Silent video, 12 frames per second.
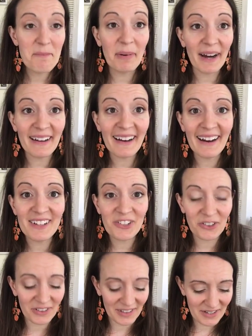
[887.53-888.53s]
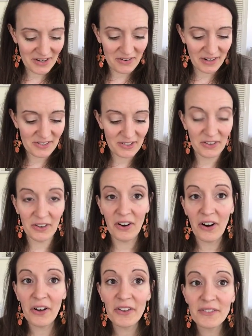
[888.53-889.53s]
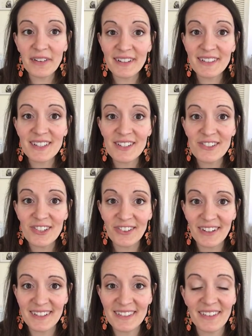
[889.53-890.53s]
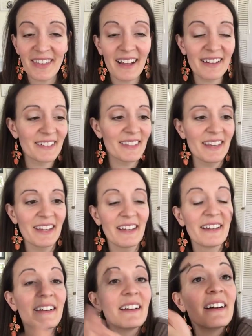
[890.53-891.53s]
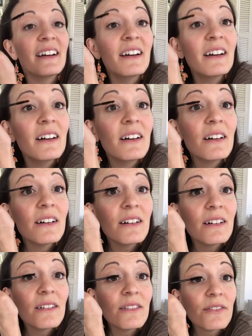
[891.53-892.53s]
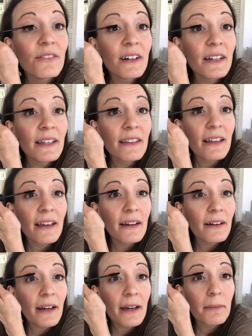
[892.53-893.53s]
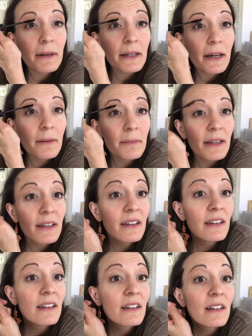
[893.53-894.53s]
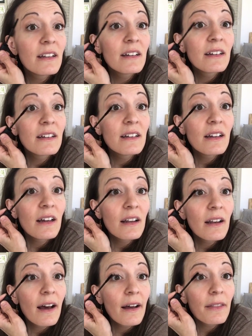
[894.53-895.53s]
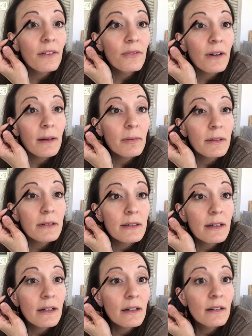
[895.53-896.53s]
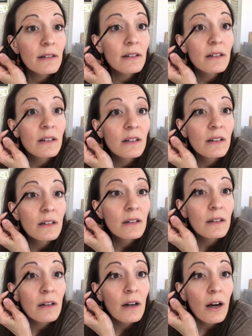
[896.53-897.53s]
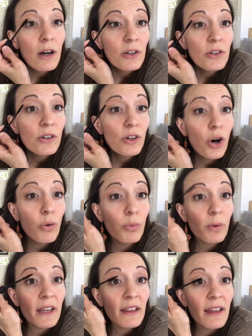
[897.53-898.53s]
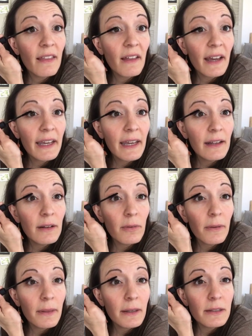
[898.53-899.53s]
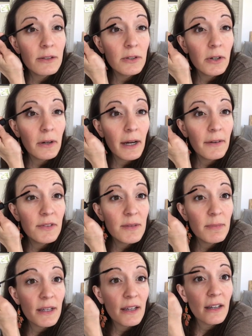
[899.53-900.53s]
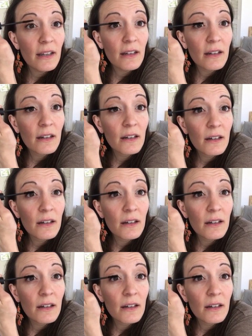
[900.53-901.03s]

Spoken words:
but I totally know I do it. All of us do it. So that is the funny thing. Okay, I'm going to come in and add the fibers now. You can go really light-handed with this. You don't have to be,